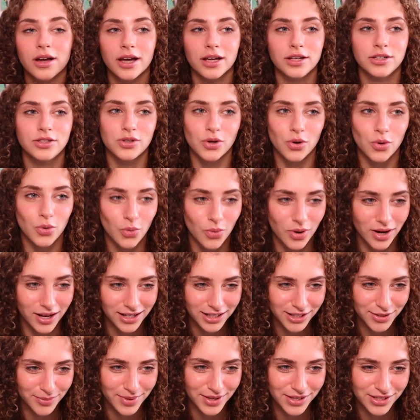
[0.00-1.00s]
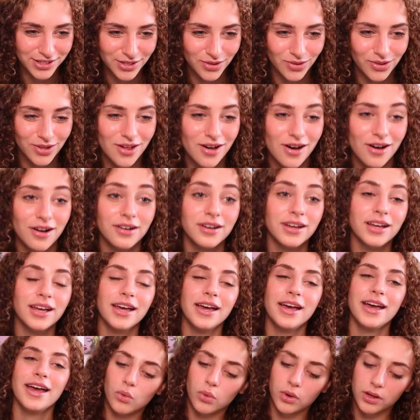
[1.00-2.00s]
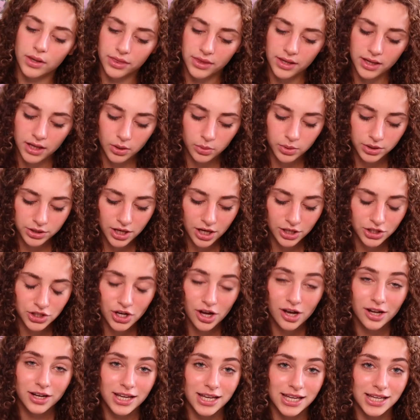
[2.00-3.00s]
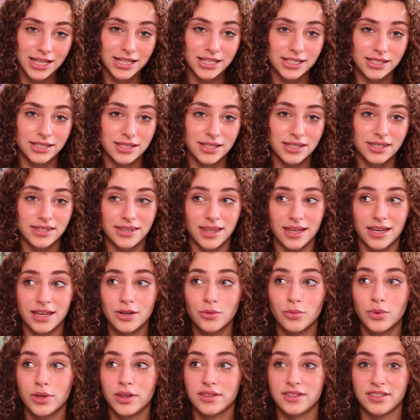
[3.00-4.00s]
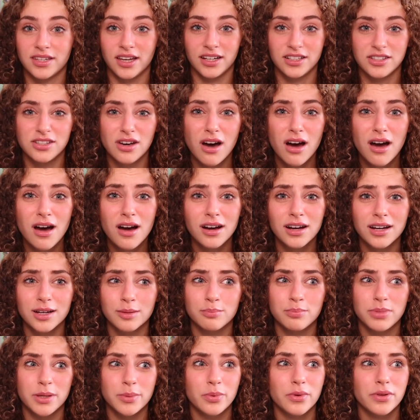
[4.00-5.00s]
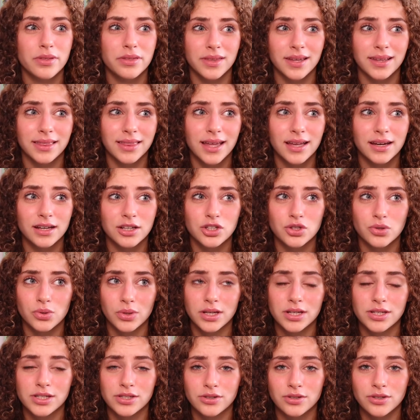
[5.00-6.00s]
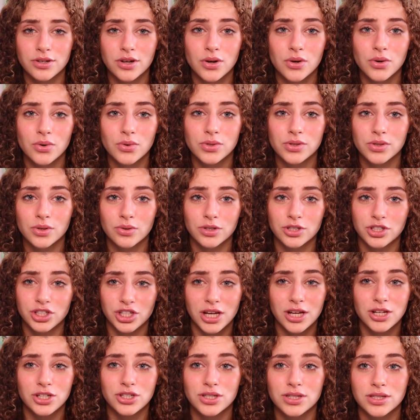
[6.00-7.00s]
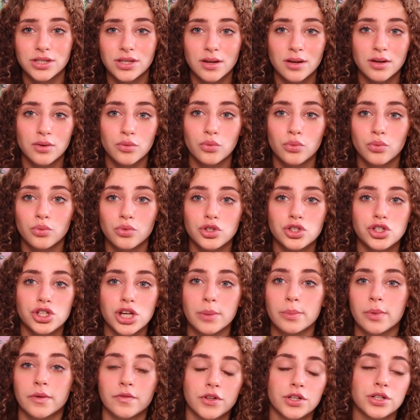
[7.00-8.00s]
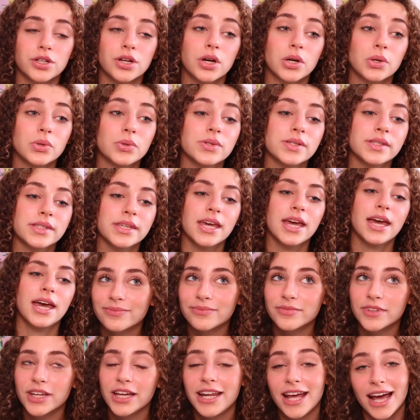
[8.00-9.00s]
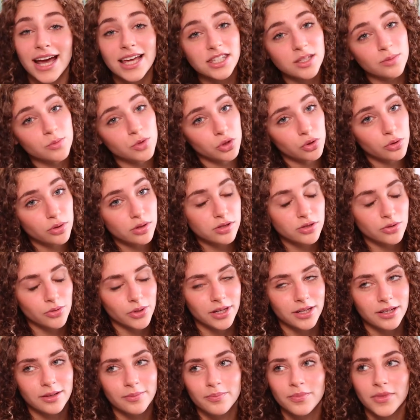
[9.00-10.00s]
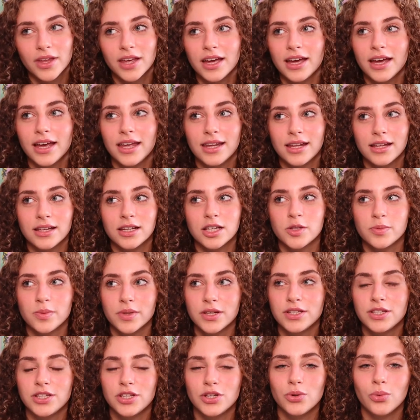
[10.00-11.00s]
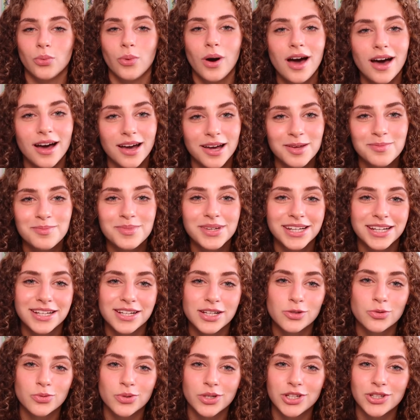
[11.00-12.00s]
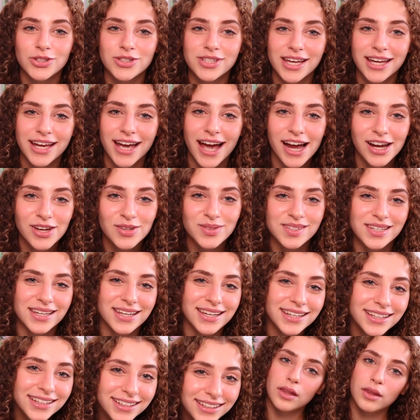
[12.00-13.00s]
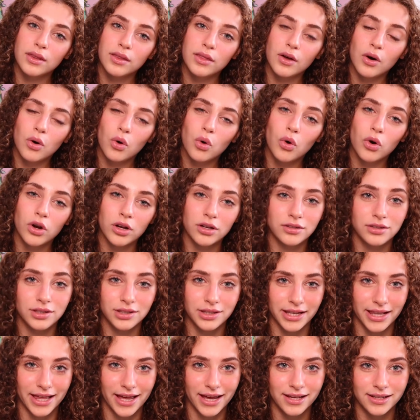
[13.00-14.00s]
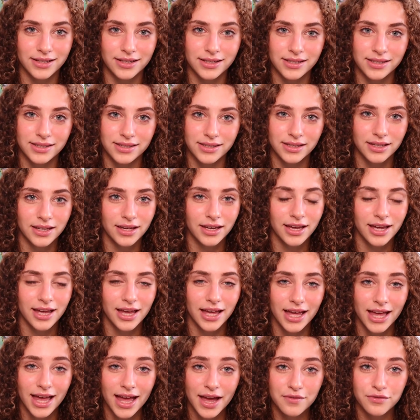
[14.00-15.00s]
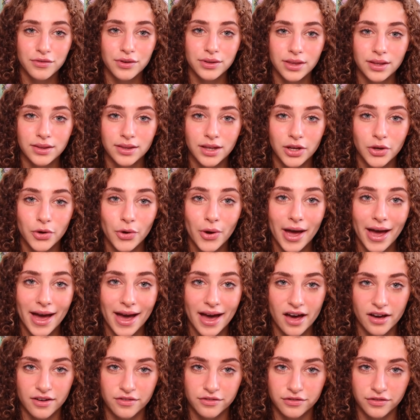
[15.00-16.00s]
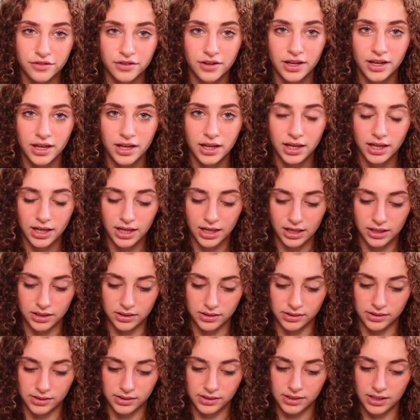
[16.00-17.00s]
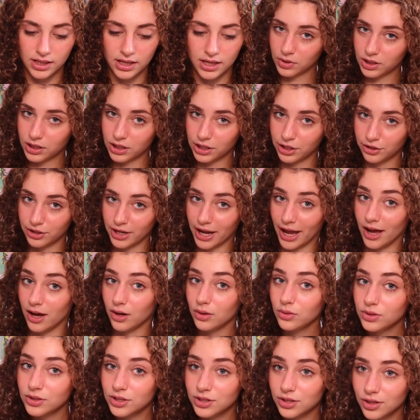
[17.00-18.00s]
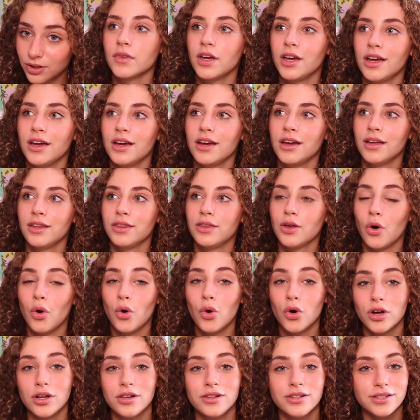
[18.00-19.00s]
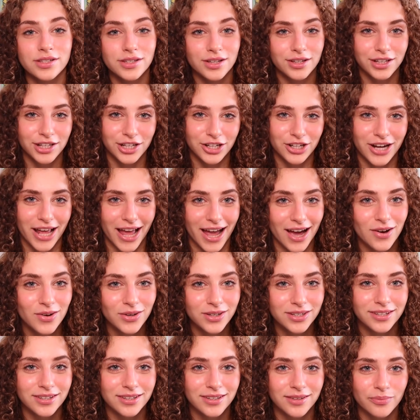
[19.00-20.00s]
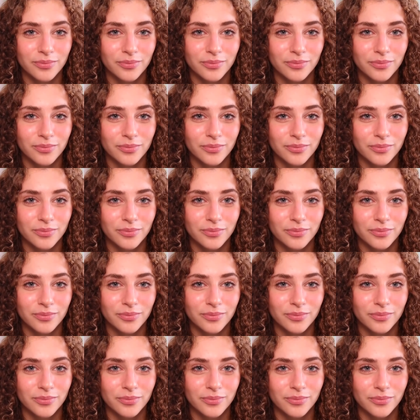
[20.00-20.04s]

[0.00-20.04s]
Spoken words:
I don't want it to be so long. One thing I will touch on is this thing with TikTok, and people think that it shrinks your nose or changes the shape of your nose. It has some truth to it. And I'll explain to you why, because when you take Accutane, the oil glands, everything that you have is cleared out. The oil is cleared out.